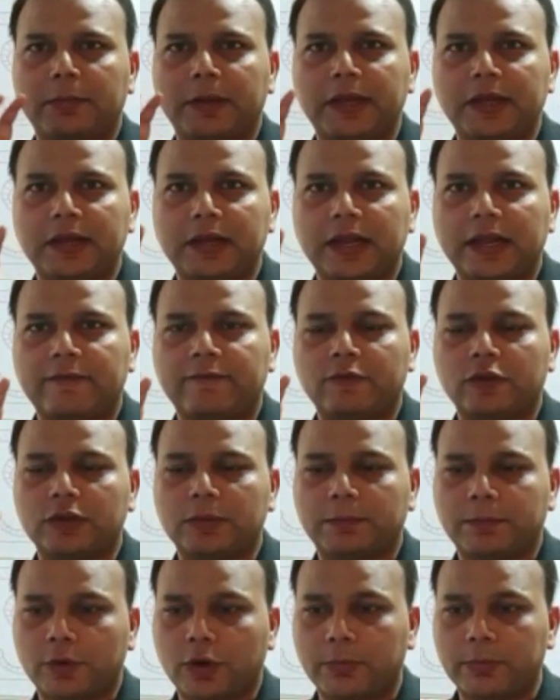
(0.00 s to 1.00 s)
being left on
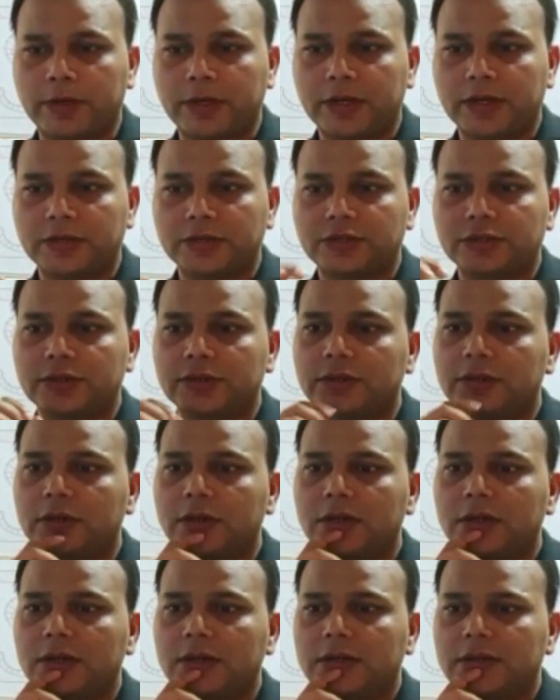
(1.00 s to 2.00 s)
the prominent,
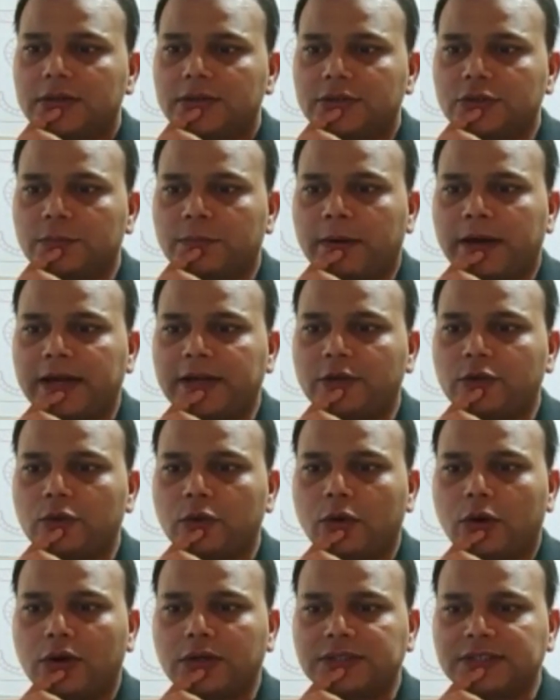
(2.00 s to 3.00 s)
supine to
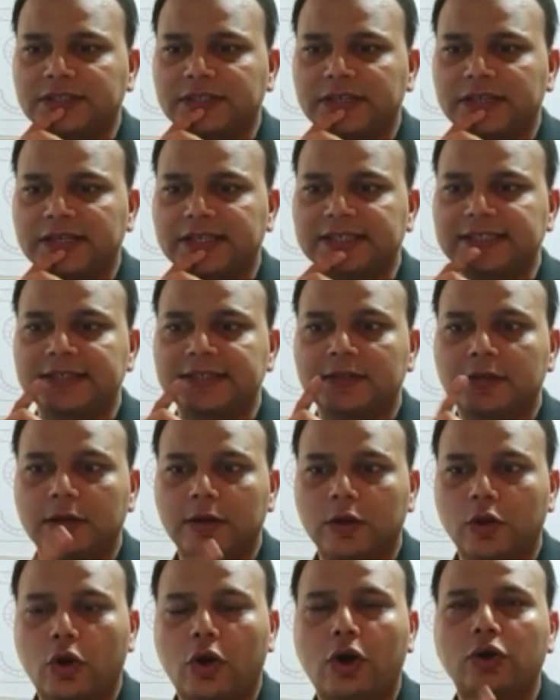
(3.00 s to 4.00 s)
long sitting is
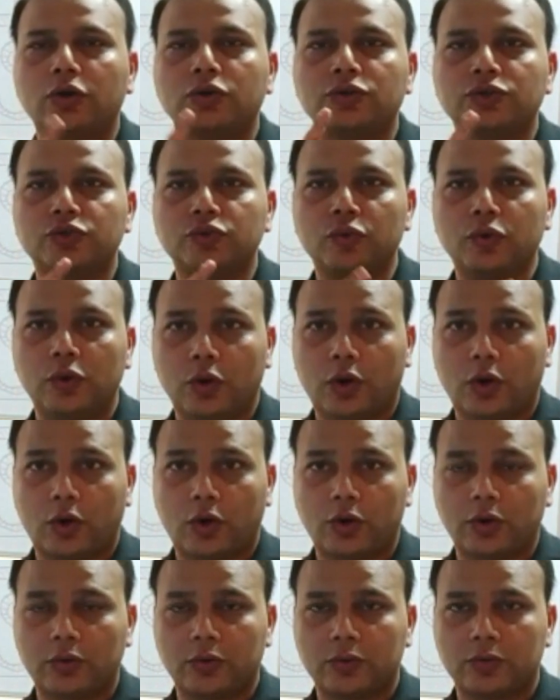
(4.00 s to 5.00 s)
long to
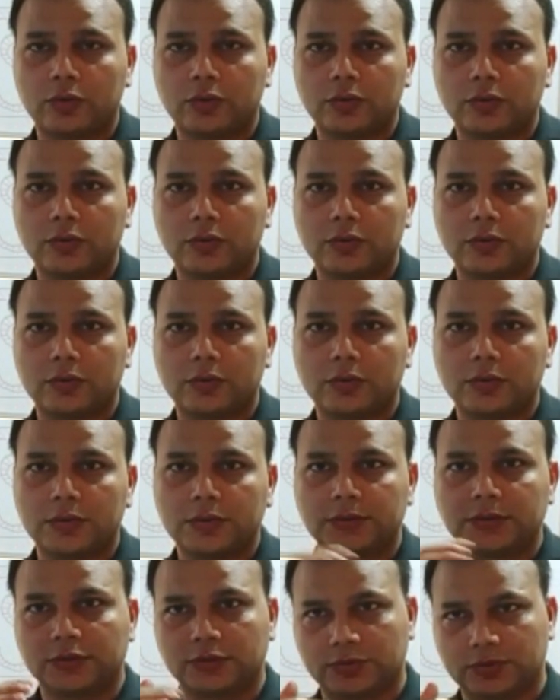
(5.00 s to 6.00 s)
long,
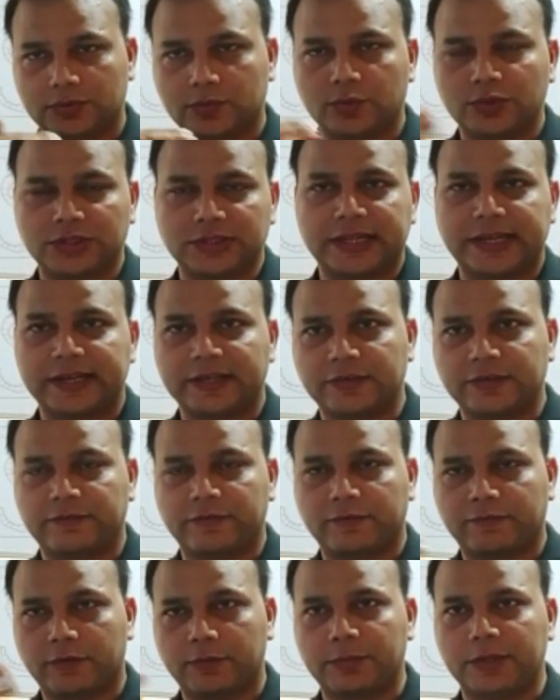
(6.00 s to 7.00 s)
so which is like
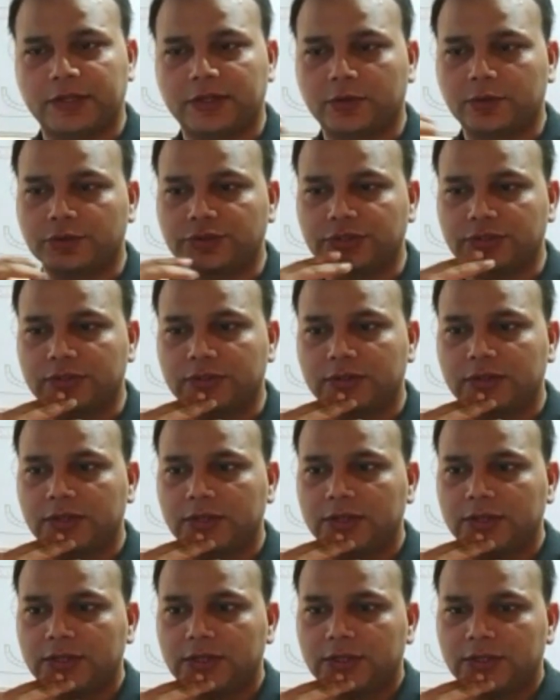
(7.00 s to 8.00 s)
different from the other question.
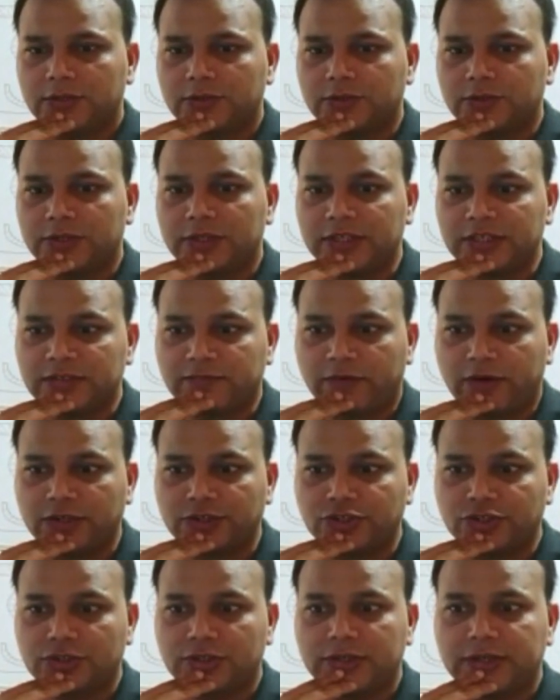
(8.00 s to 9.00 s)
So the
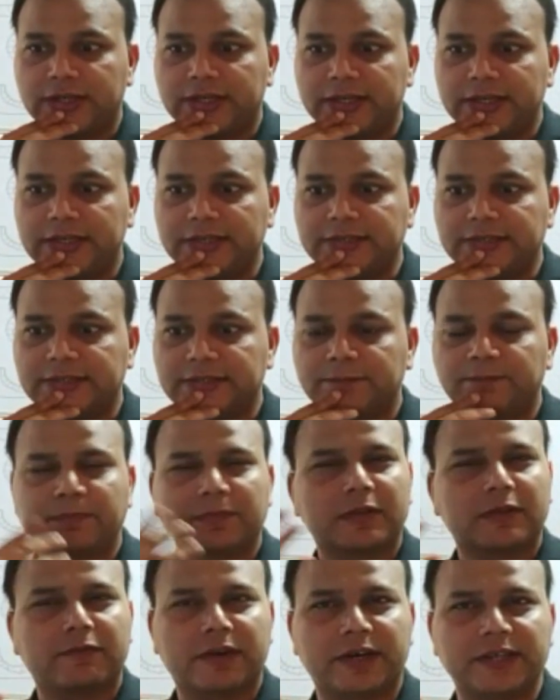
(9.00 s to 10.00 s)
dysfunction is
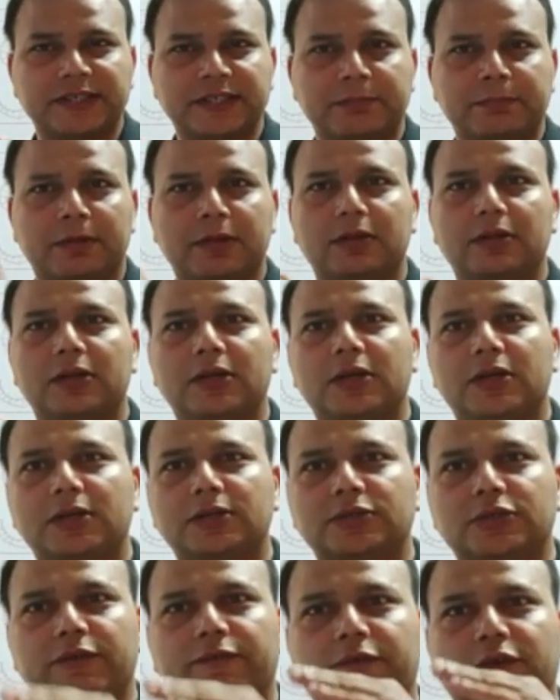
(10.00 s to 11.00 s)
very simple.
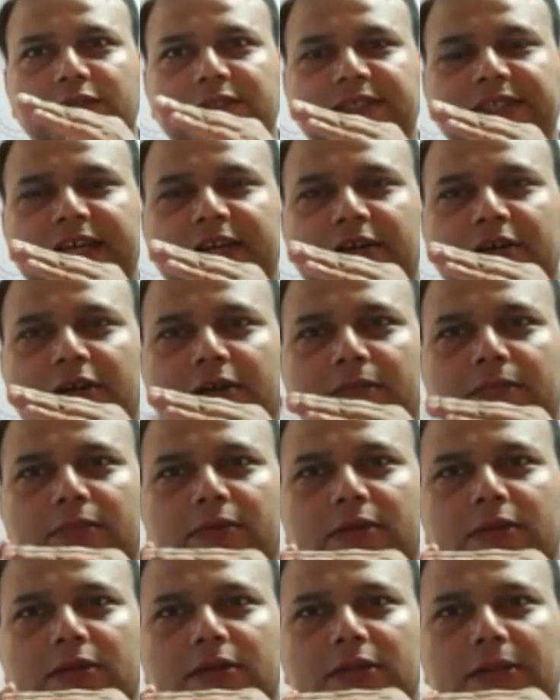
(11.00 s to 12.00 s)
So if your sacrum,
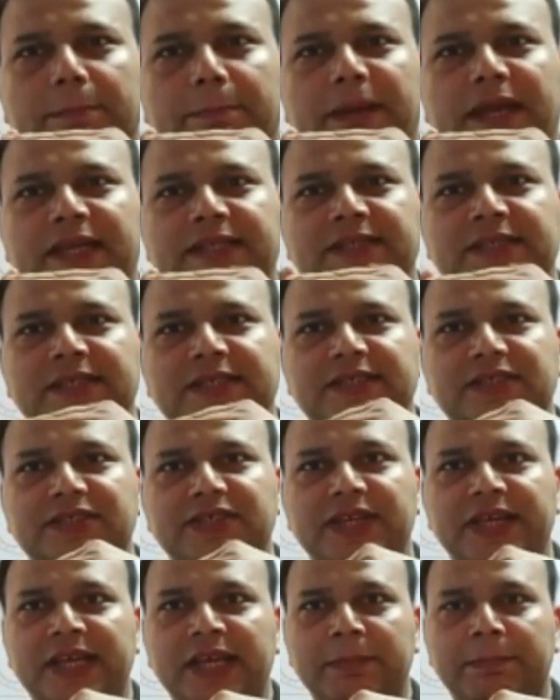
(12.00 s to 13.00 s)
the base is
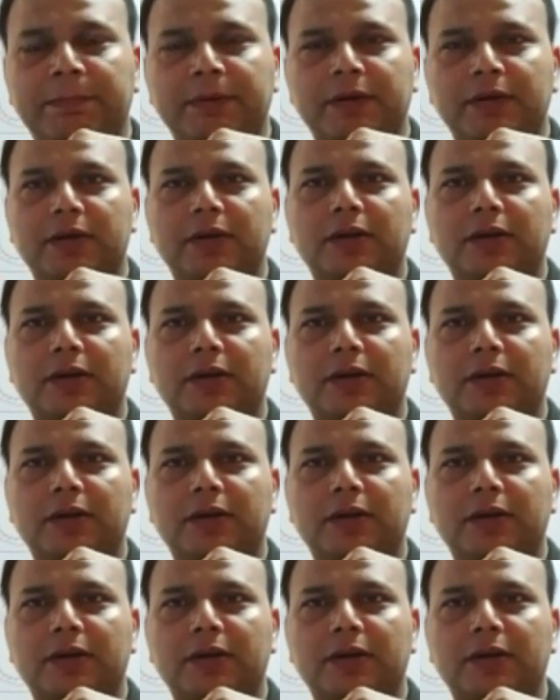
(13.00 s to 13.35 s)
deep